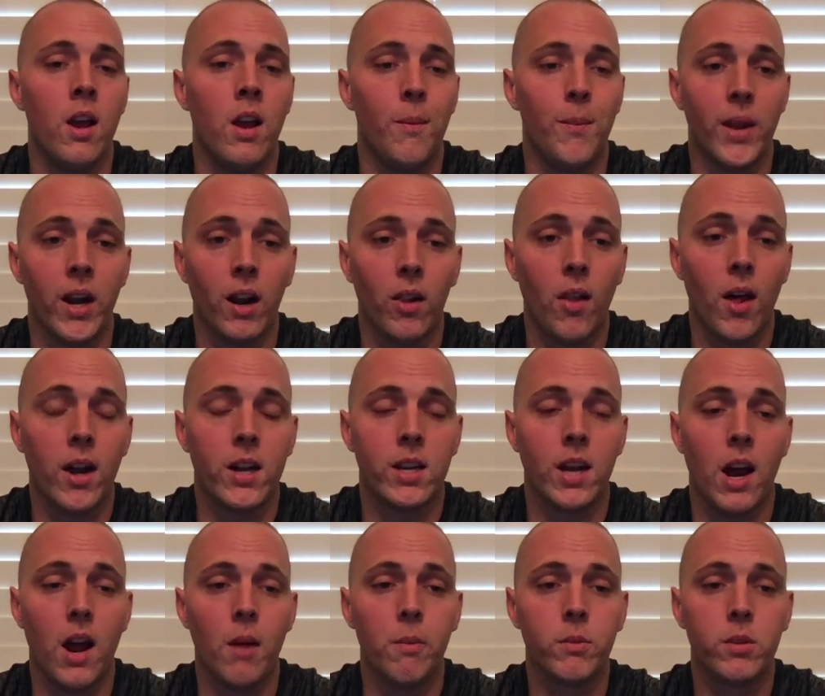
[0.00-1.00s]
A lot of
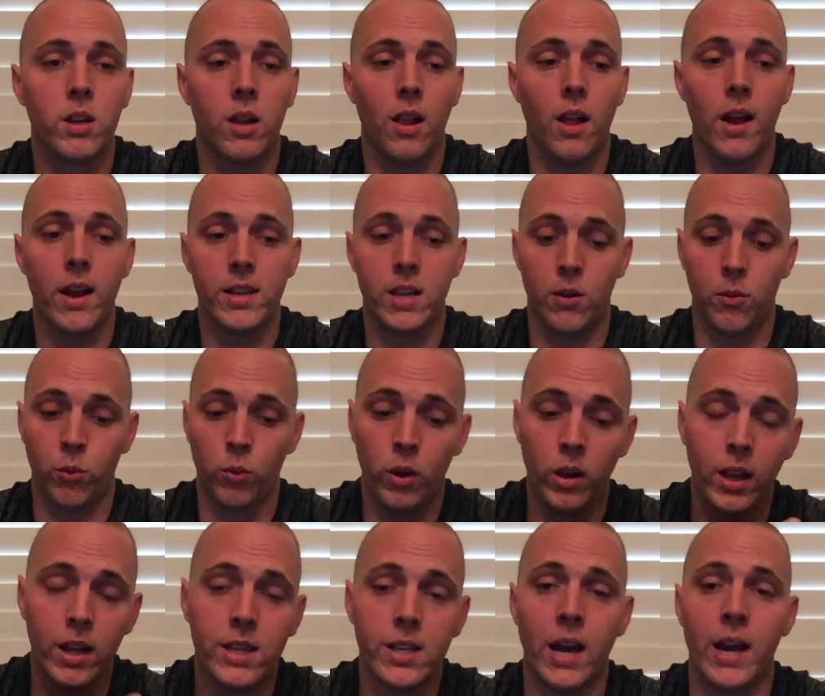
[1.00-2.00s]
times clients have
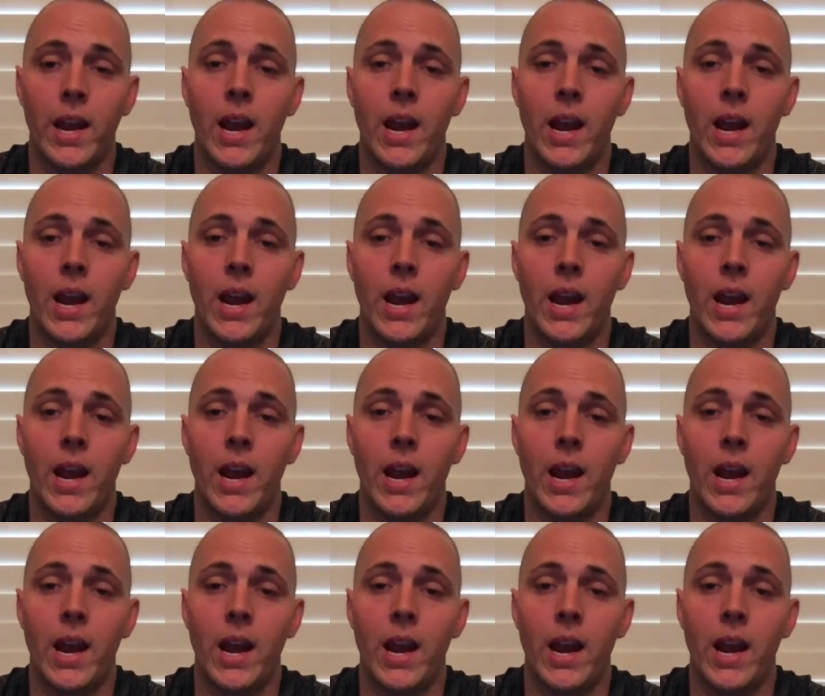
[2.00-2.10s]
really tight